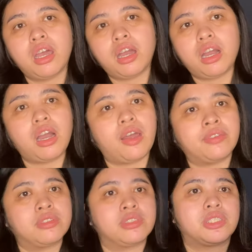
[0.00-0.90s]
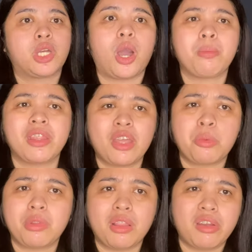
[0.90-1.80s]
and comment
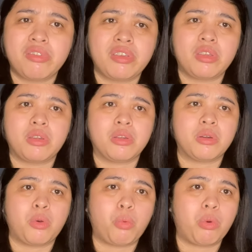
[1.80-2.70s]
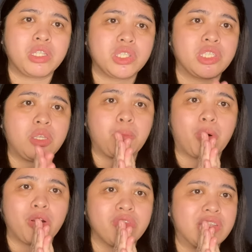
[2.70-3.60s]
down below if you want to see
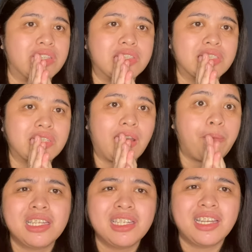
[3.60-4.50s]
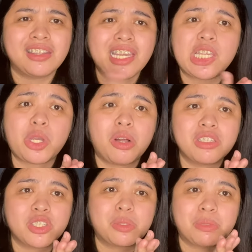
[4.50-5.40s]
more of this. Thank you all
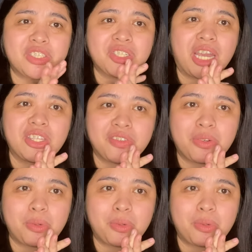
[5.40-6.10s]
so much, guys, for